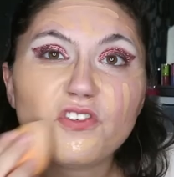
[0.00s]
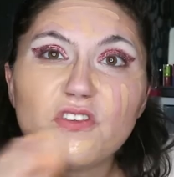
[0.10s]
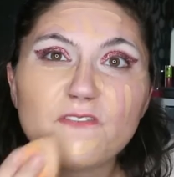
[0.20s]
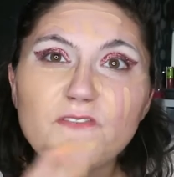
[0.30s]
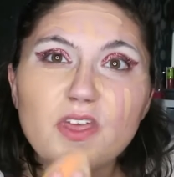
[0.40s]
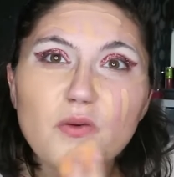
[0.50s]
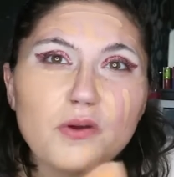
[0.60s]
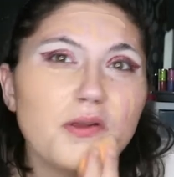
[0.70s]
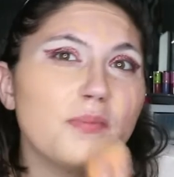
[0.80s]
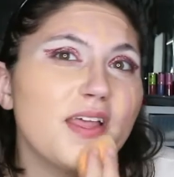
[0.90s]
You feel
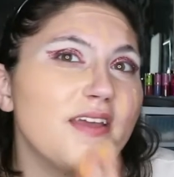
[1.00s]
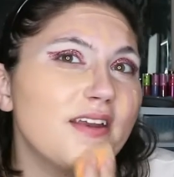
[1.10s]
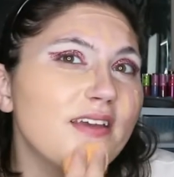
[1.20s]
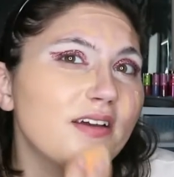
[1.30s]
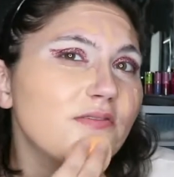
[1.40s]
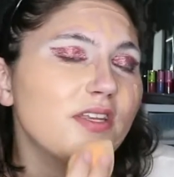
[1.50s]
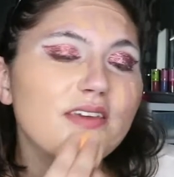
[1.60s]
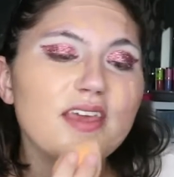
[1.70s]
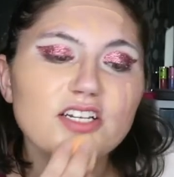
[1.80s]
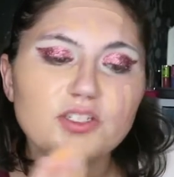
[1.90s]
what I'm laying down? You
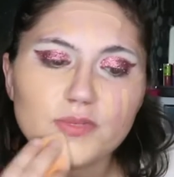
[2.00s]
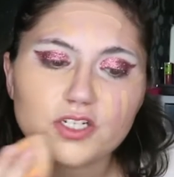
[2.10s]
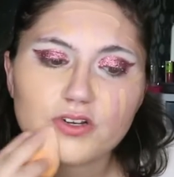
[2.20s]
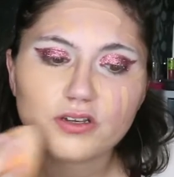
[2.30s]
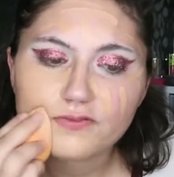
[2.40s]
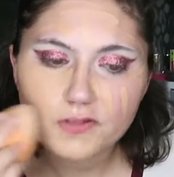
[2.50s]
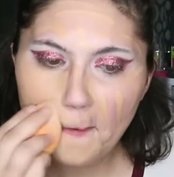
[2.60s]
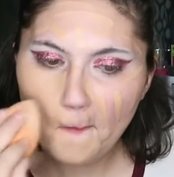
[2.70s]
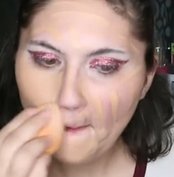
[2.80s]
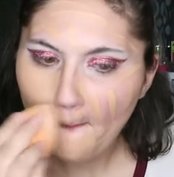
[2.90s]
catch my drift?
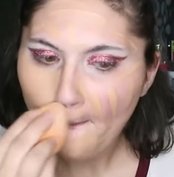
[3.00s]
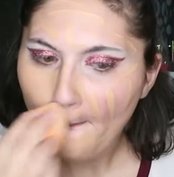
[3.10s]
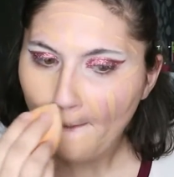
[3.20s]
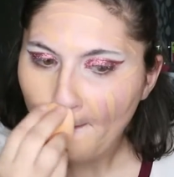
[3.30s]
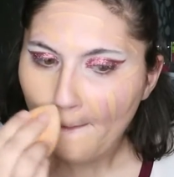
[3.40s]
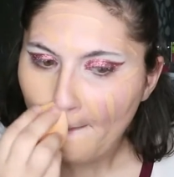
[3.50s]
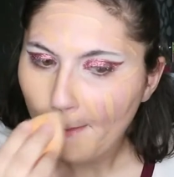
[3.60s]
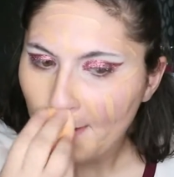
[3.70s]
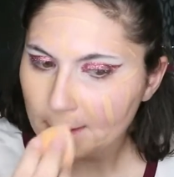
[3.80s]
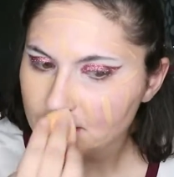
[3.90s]

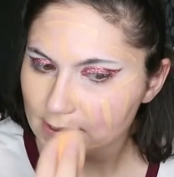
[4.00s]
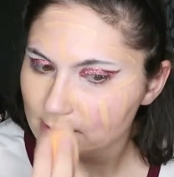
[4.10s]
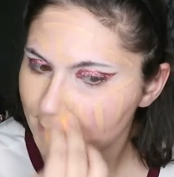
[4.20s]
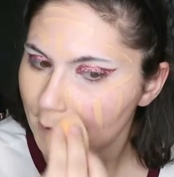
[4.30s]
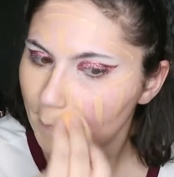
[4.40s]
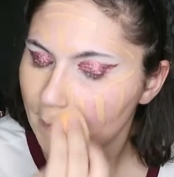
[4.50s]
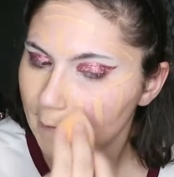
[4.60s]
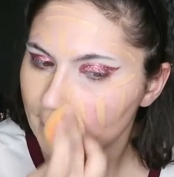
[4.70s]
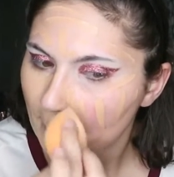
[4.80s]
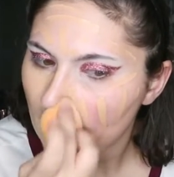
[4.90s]
You smell what
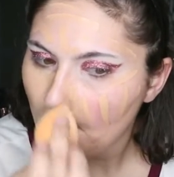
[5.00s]
I'm